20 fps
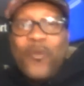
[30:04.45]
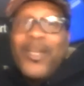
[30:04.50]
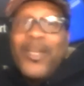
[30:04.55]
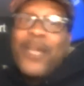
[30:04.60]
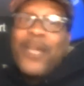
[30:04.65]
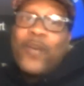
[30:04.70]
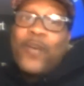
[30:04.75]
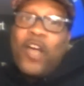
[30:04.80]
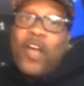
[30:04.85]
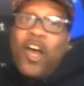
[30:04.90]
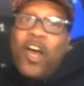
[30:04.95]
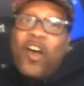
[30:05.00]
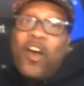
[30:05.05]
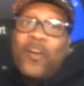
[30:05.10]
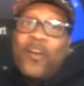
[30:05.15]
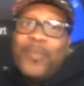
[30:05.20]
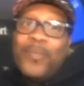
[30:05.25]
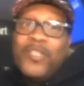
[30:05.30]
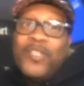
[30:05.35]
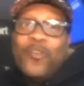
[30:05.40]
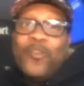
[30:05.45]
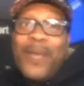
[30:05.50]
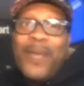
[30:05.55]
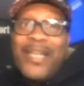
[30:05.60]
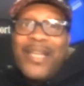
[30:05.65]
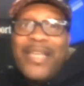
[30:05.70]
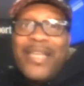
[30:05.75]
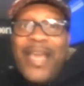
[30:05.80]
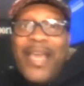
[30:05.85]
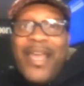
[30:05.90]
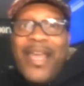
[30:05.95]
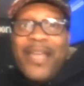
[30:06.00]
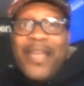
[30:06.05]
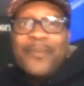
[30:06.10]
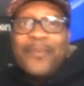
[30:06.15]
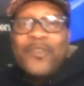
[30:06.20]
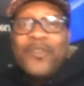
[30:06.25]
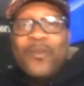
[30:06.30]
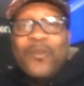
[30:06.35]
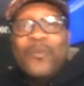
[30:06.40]
Well, they were called, but nobody
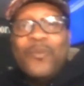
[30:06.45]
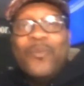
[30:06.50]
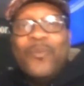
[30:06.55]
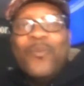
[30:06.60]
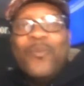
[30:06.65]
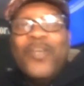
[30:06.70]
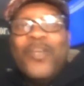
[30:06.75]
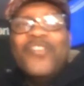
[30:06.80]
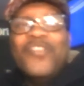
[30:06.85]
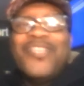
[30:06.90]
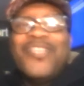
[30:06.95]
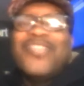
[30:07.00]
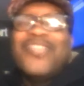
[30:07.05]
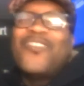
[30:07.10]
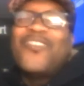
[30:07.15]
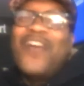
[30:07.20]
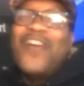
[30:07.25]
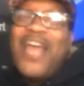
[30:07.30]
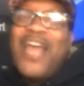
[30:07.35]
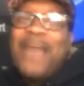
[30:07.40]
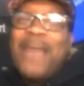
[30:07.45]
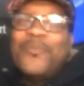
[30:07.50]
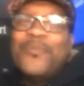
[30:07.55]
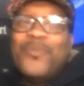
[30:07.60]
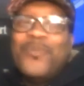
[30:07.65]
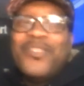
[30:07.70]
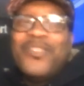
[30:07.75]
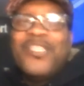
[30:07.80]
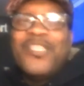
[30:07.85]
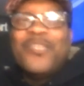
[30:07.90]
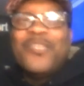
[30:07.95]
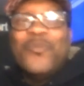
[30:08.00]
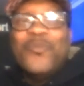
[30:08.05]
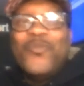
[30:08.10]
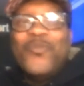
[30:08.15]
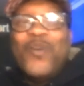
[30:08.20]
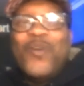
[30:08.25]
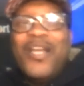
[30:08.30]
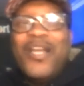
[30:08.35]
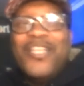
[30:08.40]
came. So what do you think is going to happen with this
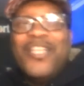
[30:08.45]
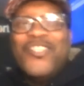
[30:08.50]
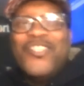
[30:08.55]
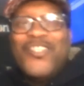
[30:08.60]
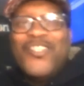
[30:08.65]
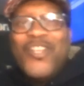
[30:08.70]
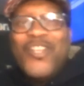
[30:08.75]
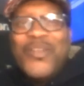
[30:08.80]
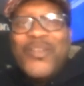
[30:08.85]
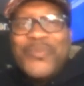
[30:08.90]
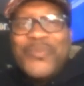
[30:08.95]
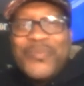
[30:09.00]
before I let you go?